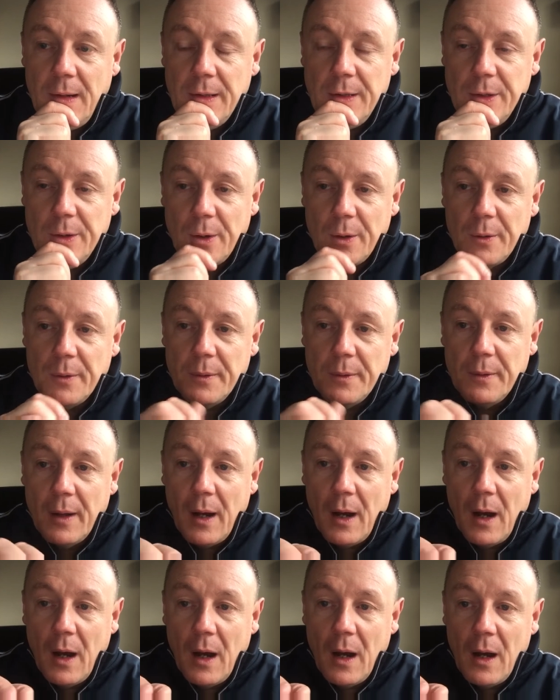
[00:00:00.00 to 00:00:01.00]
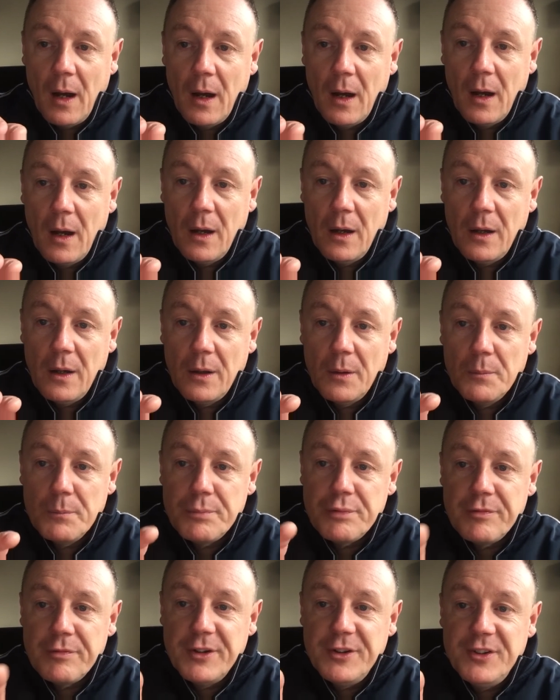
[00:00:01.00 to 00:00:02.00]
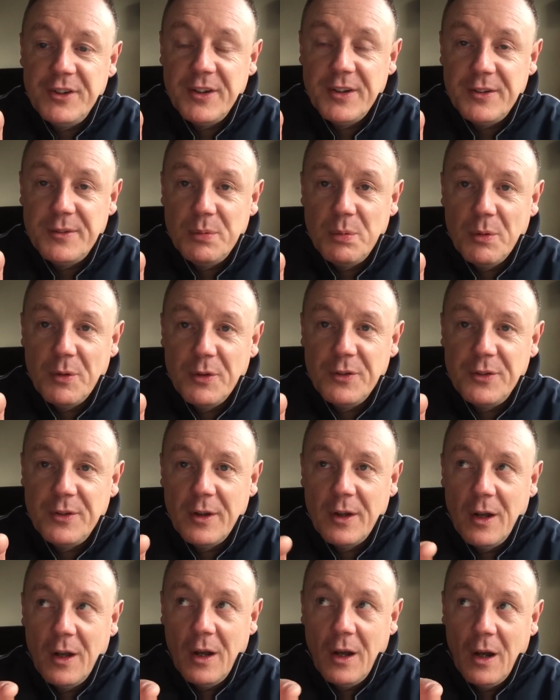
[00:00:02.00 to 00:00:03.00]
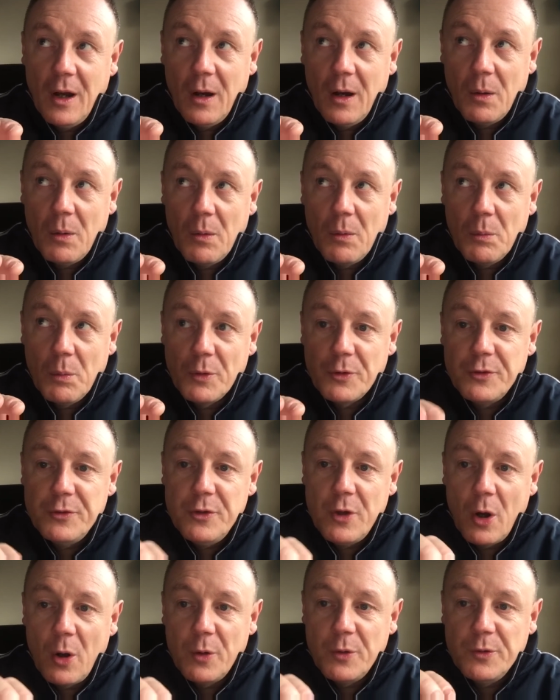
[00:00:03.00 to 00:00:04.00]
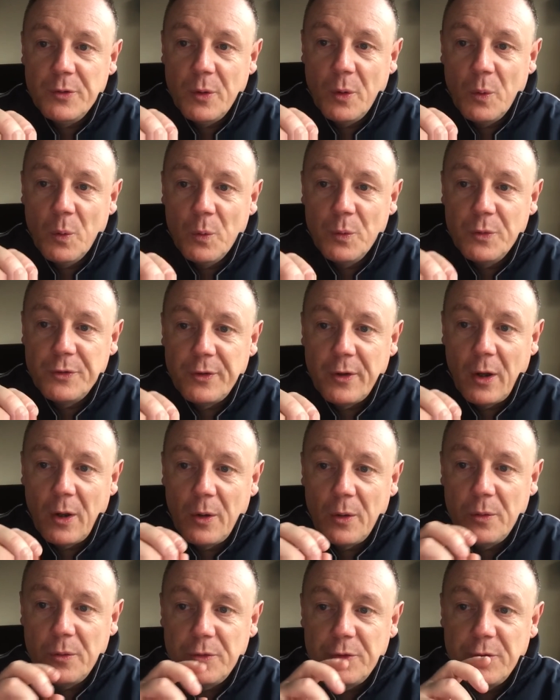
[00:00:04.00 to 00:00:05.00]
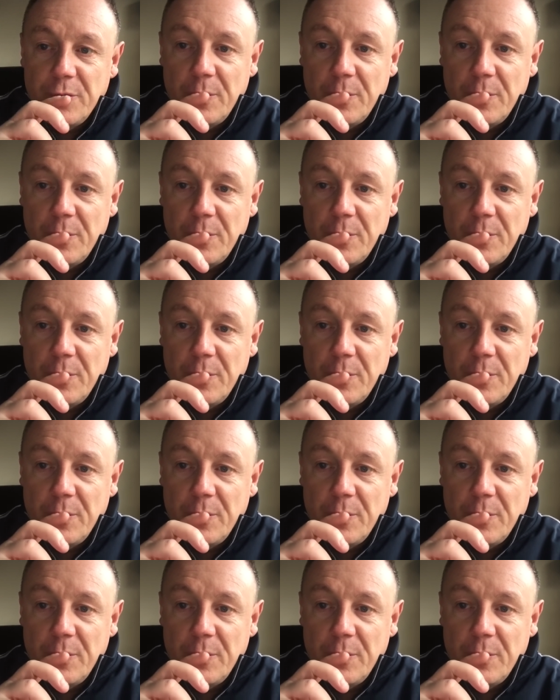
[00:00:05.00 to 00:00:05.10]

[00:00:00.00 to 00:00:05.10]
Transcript: You know, Brigid was known also